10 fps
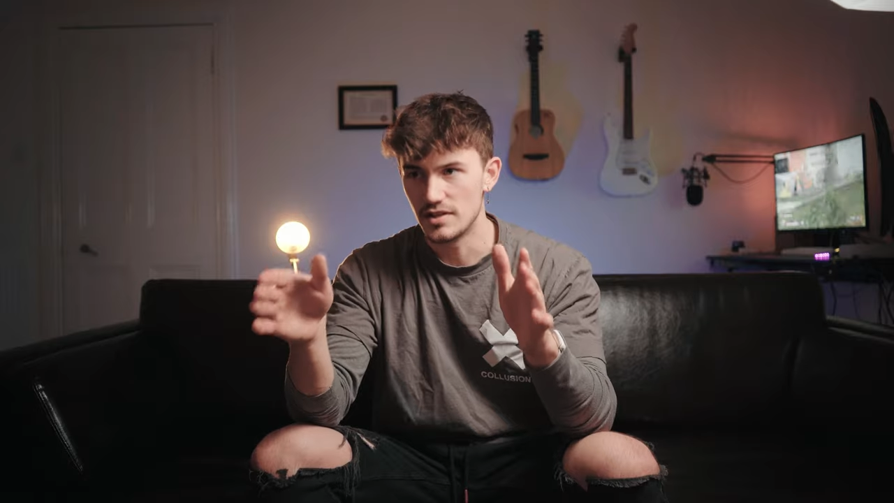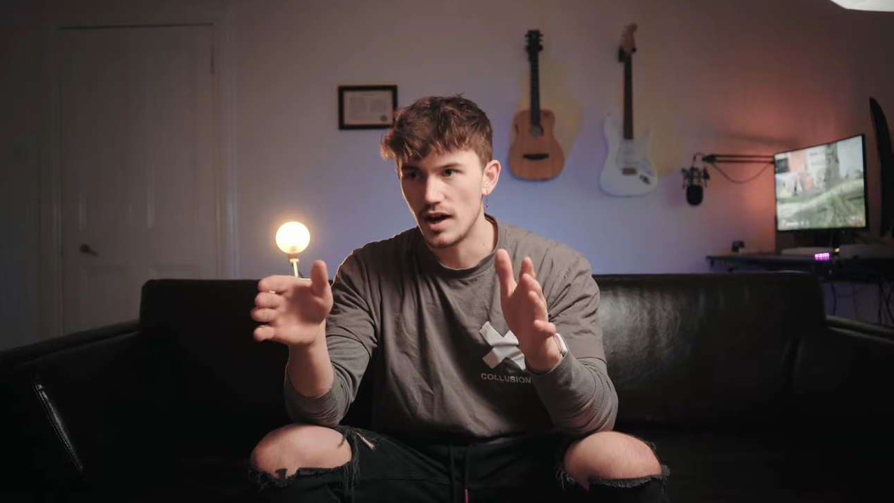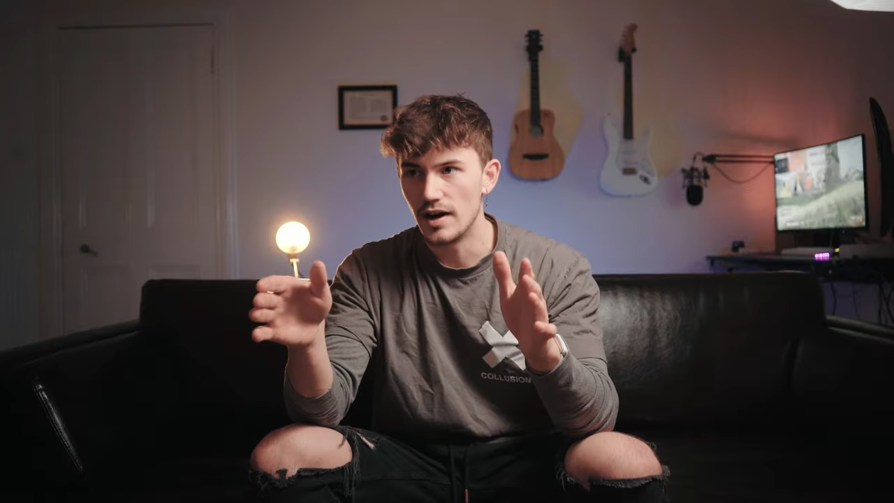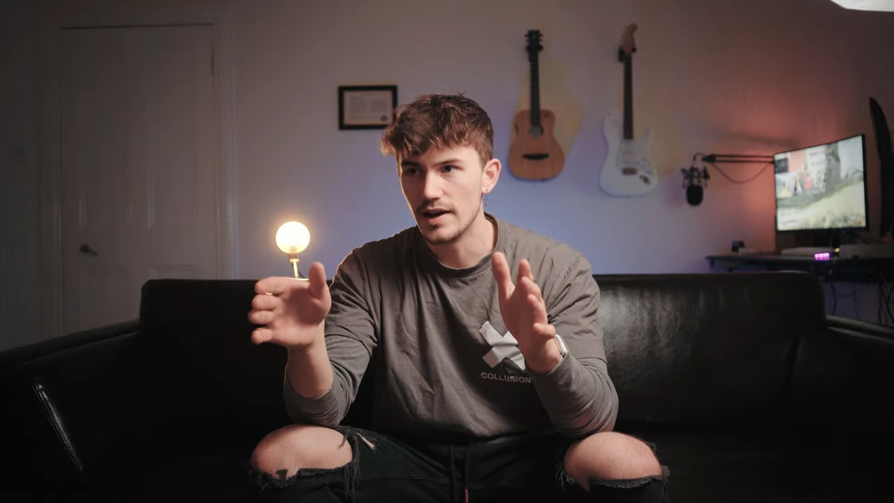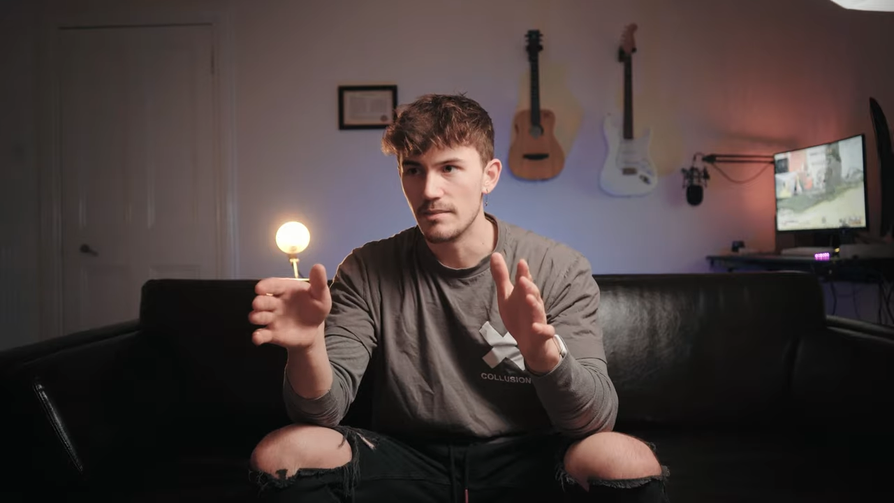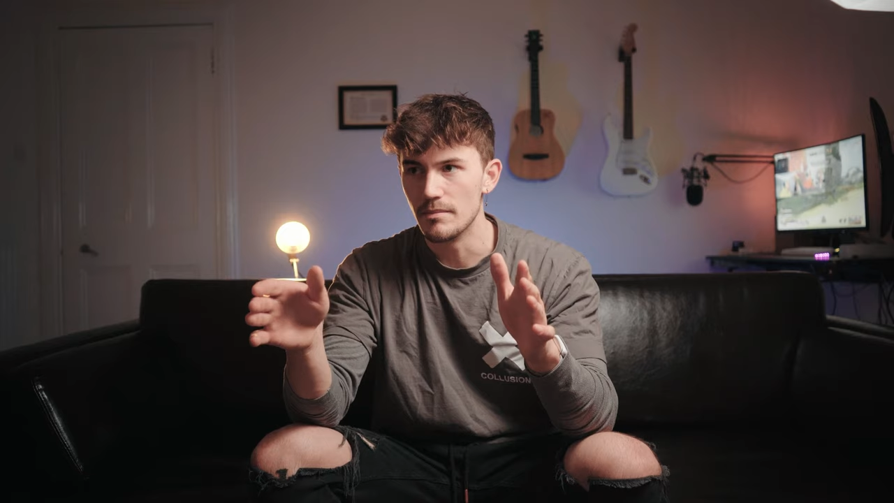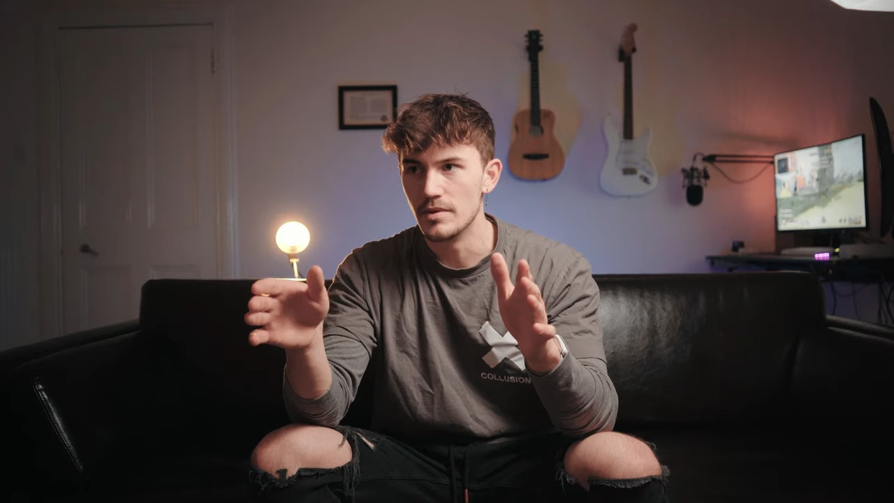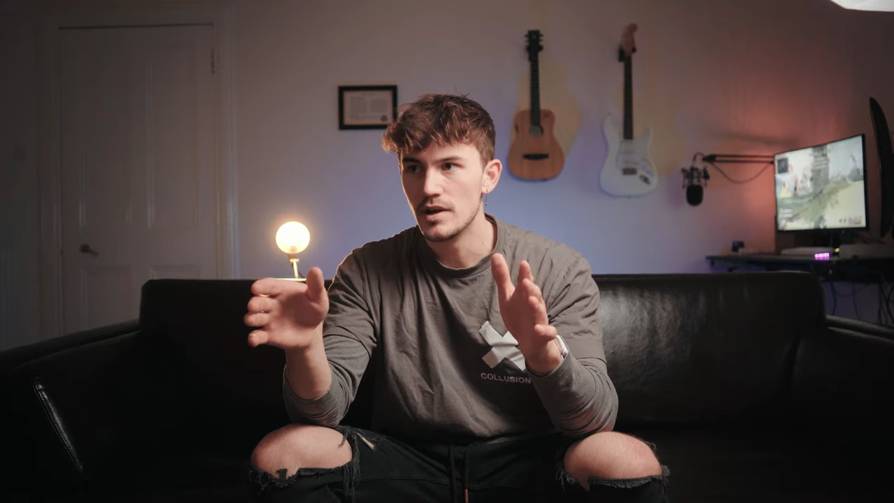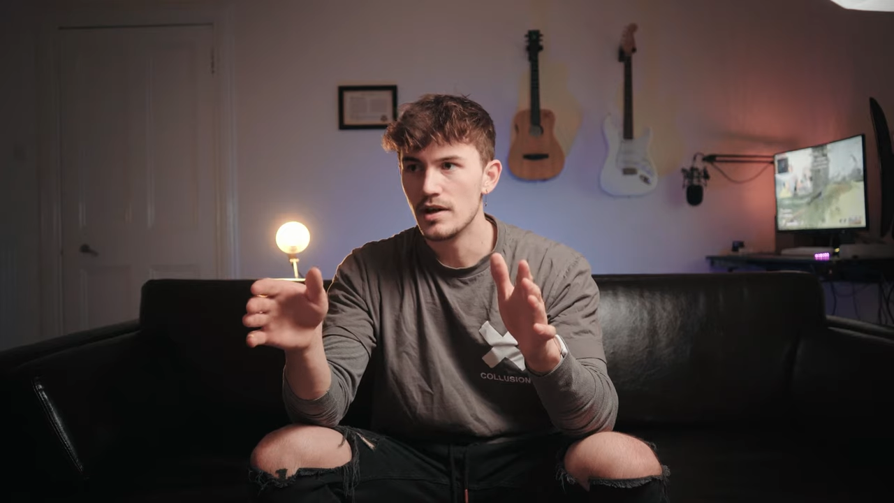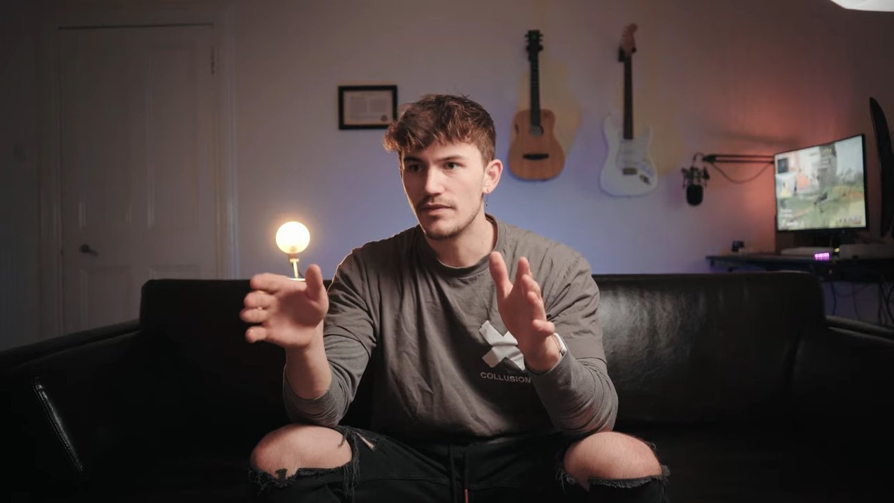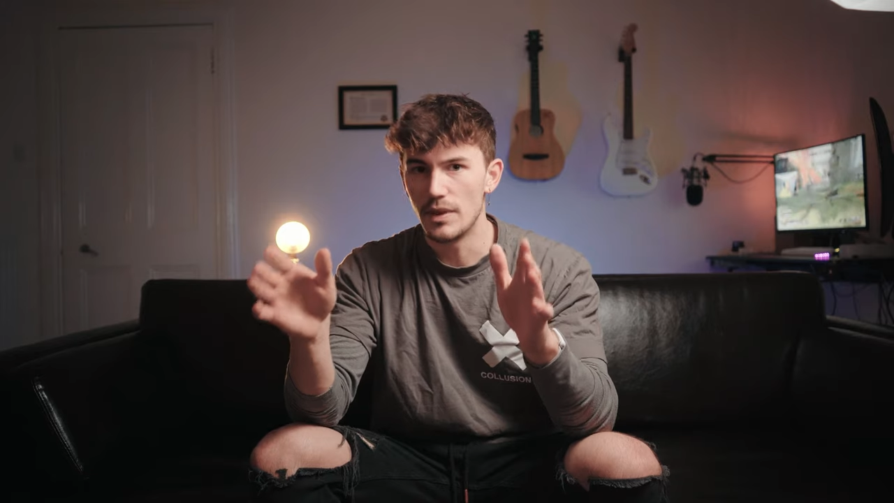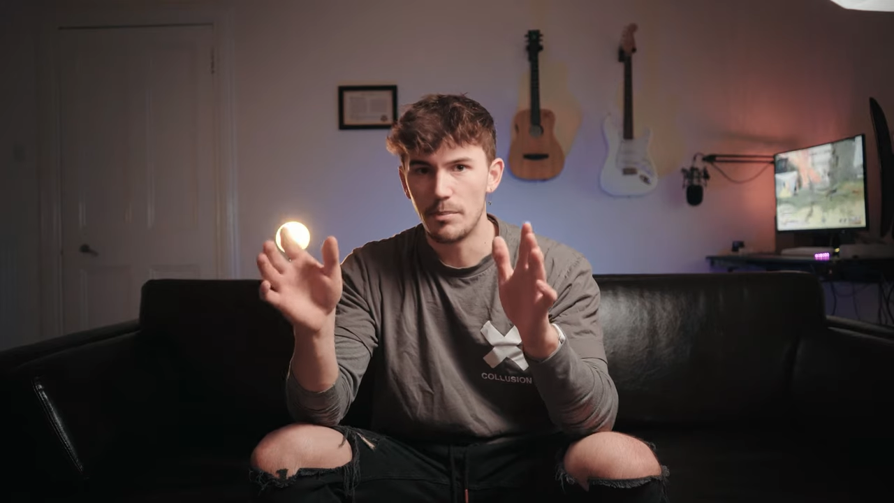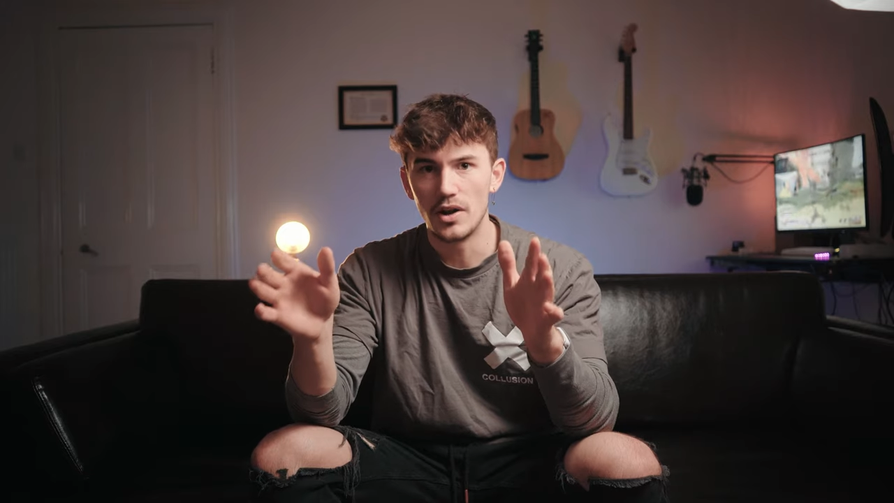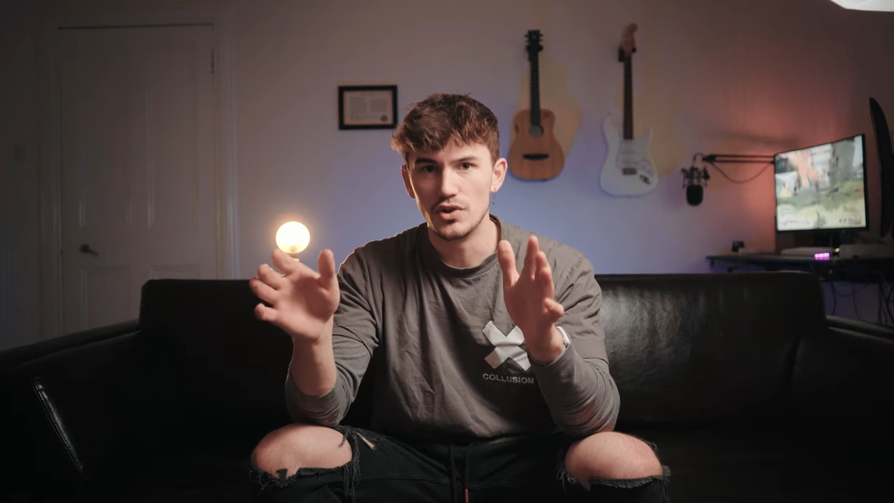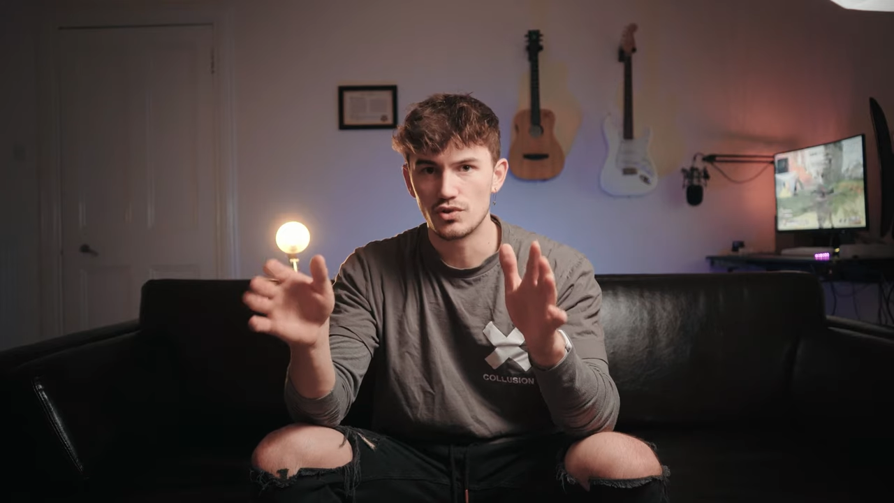time the
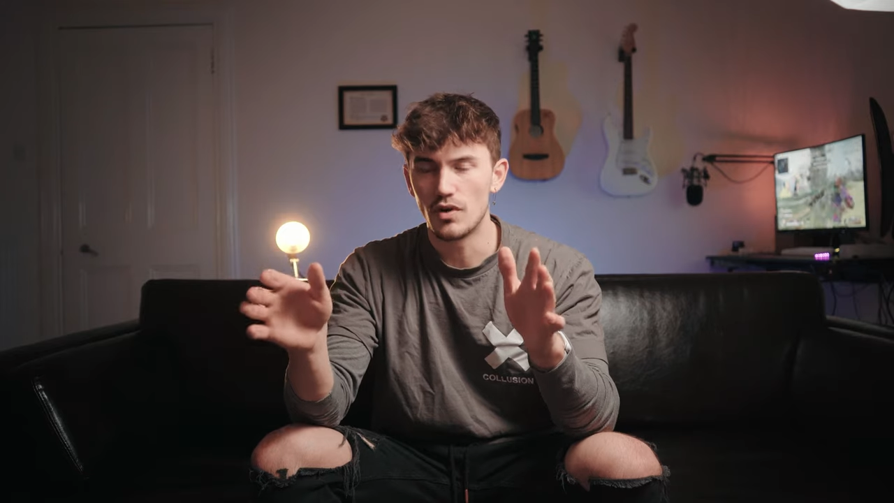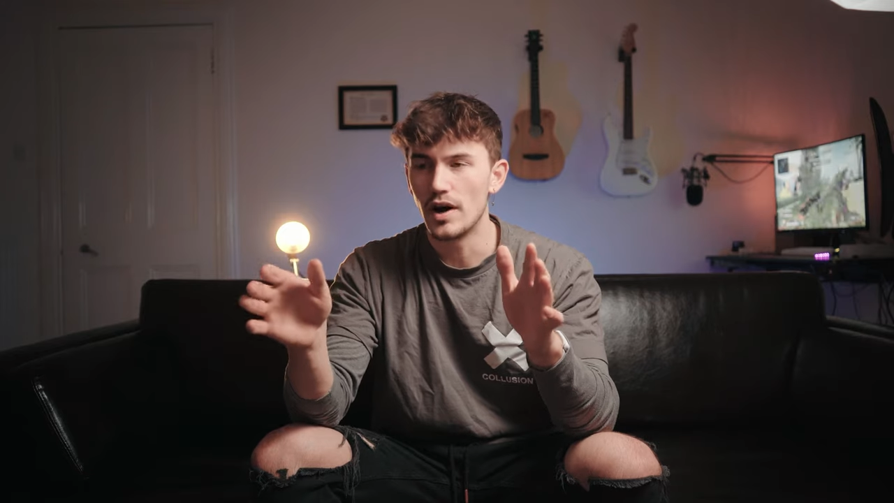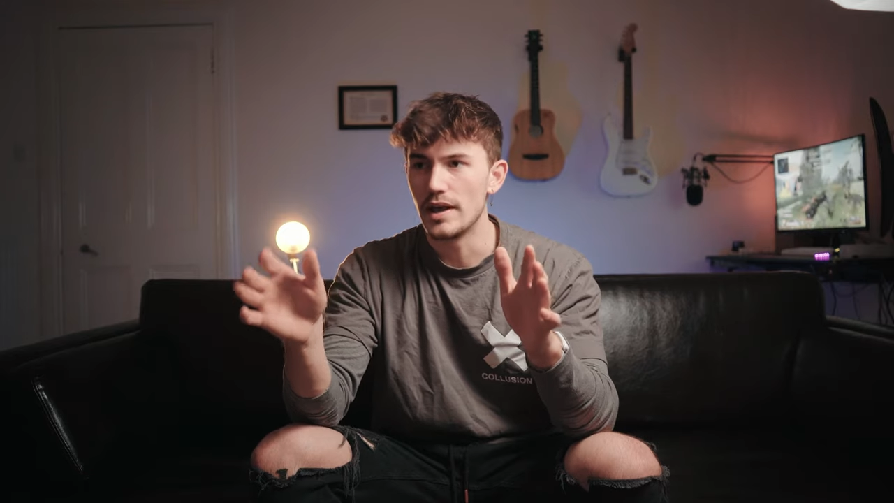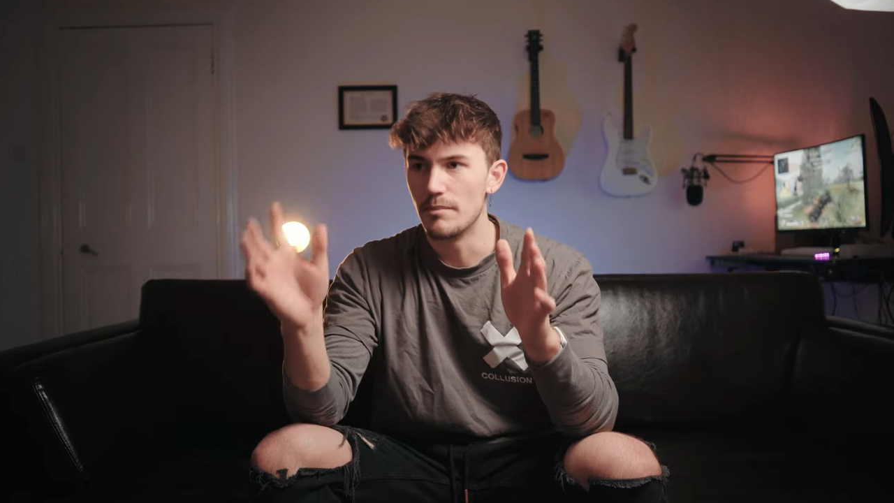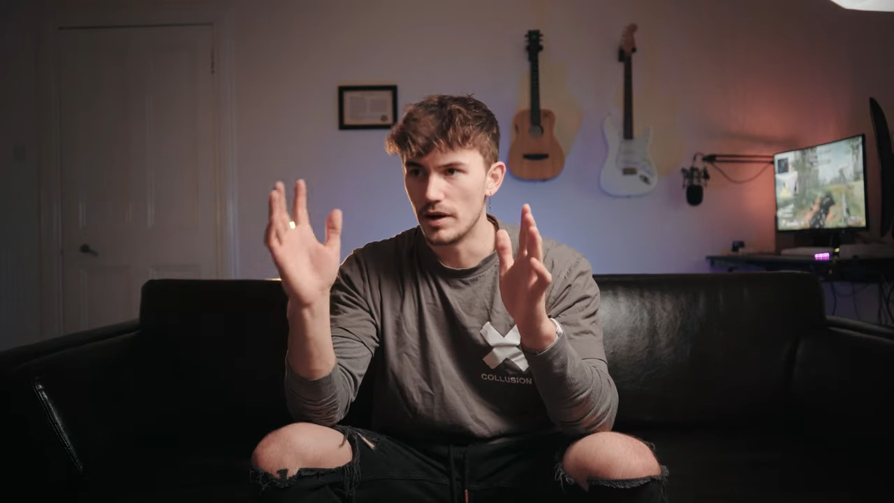punch right